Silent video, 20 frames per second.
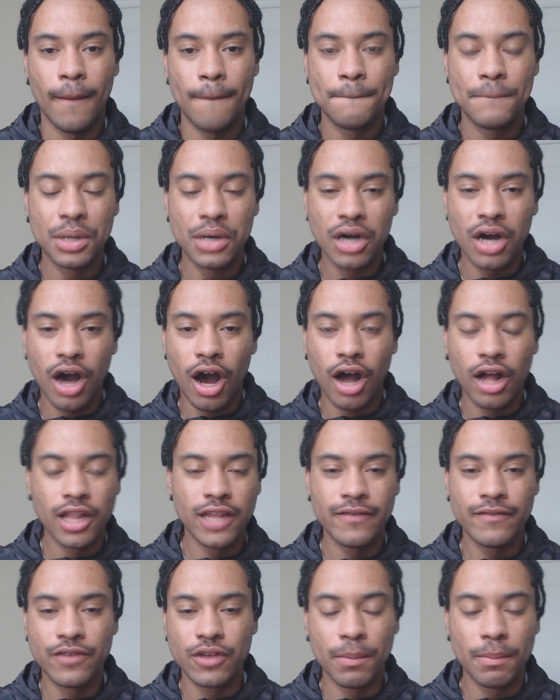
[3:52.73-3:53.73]
put all
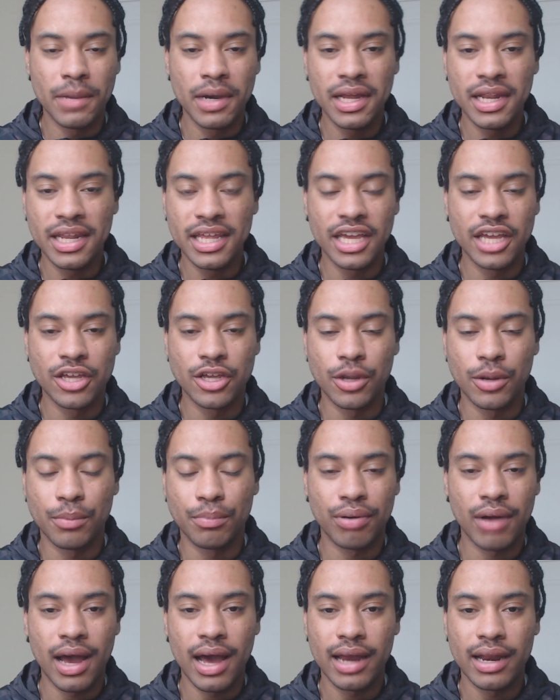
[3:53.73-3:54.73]
of your money in your
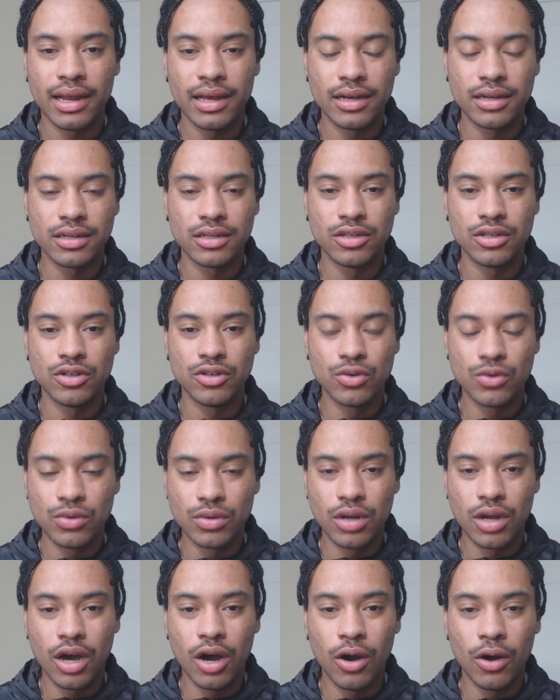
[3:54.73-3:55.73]
product, you
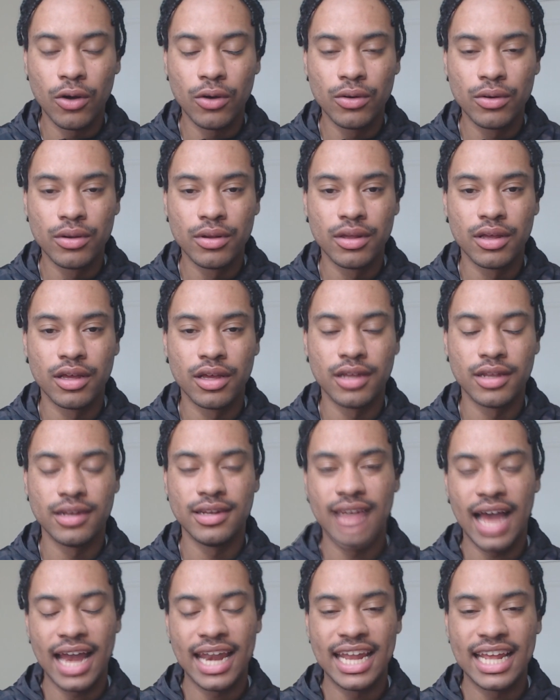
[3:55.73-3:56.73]
know,
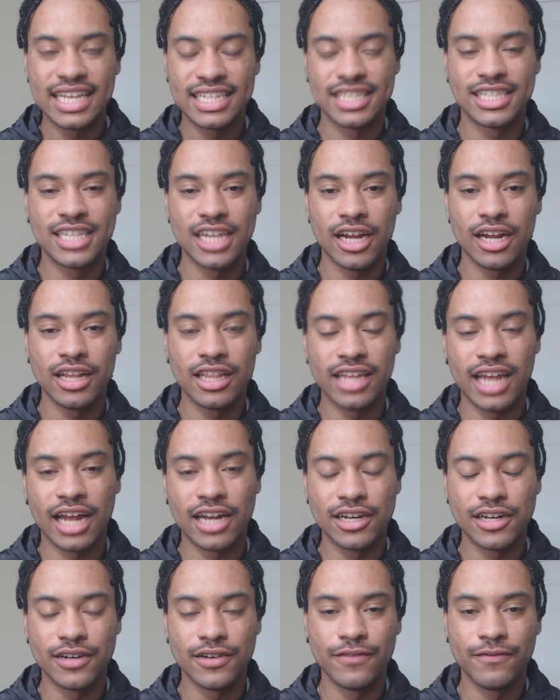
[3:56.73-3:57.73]
not necessarily
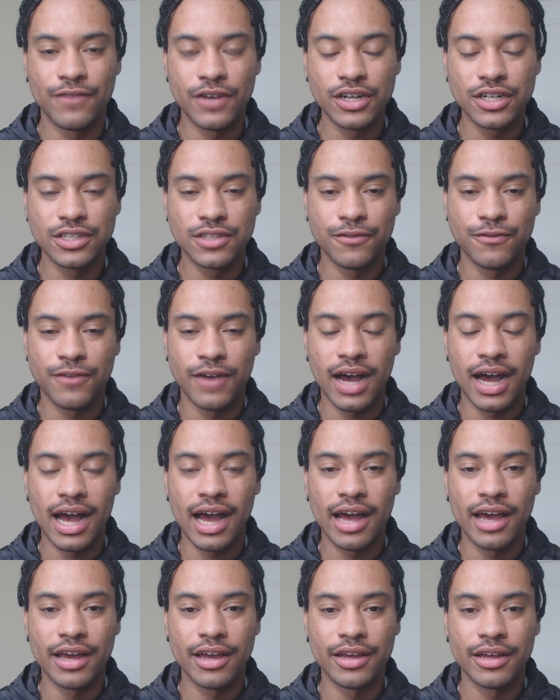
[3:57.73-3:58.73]

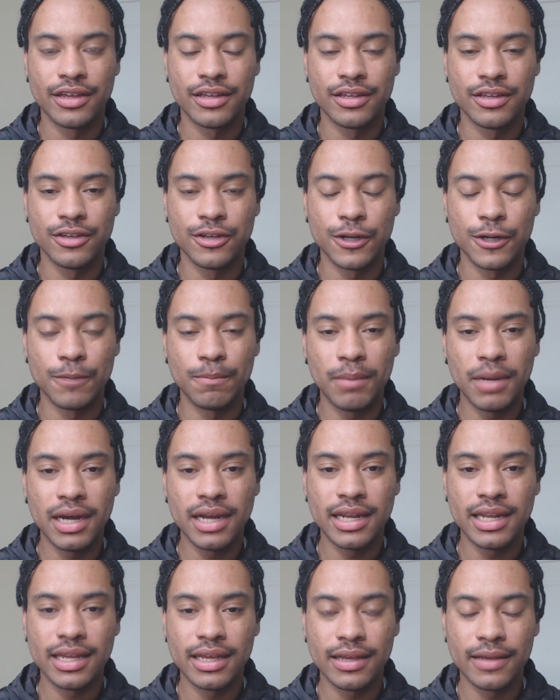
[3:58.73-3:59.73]
diversify your
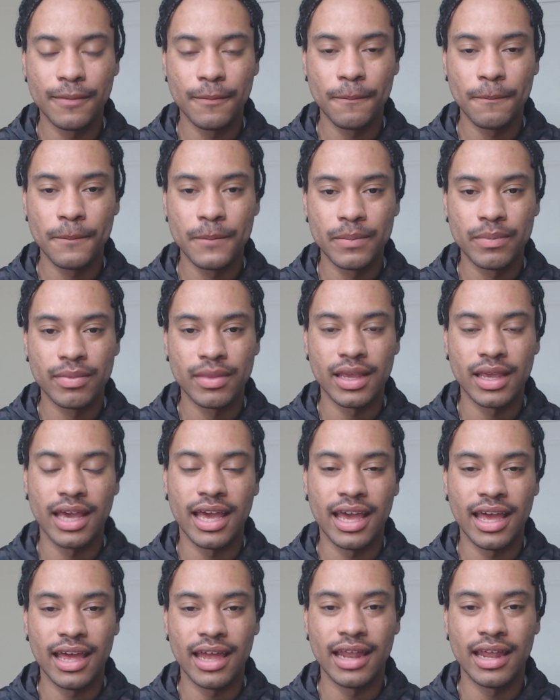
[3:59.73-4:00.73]
money
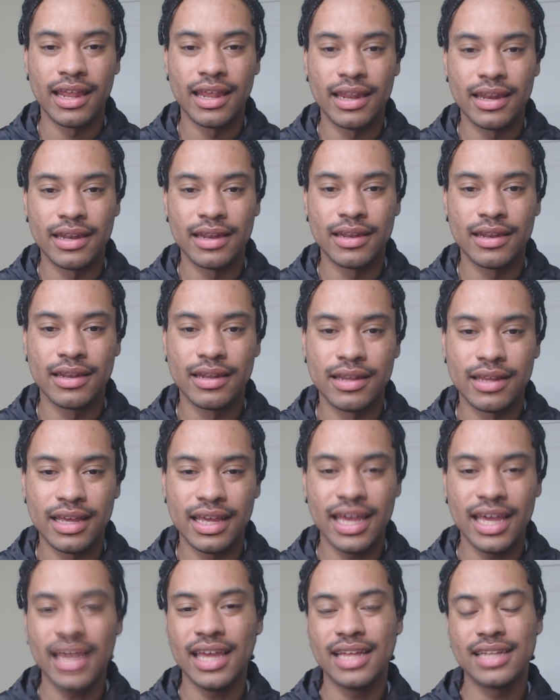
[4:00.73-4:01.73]
and
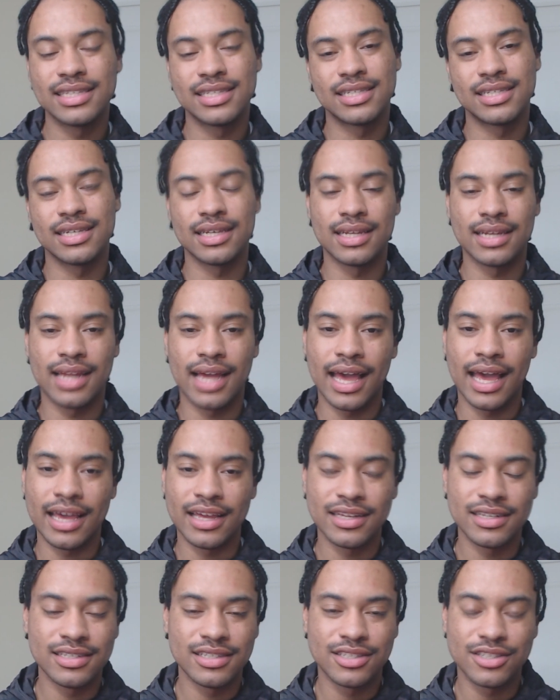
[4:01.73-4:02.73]
into
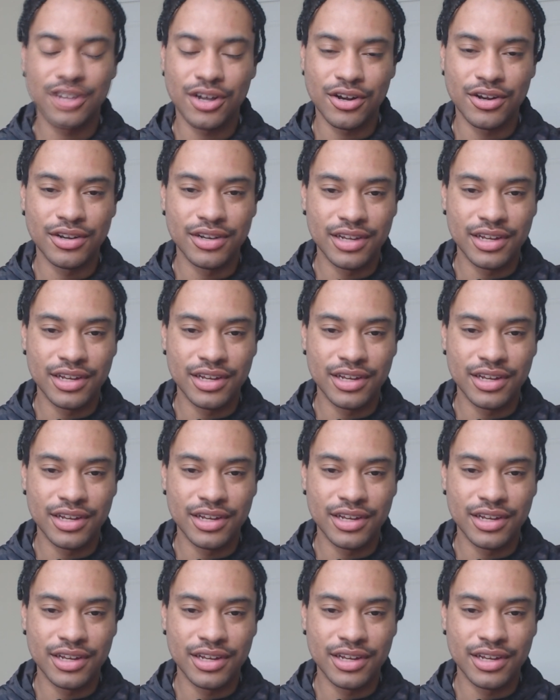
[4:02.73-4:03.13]
like certain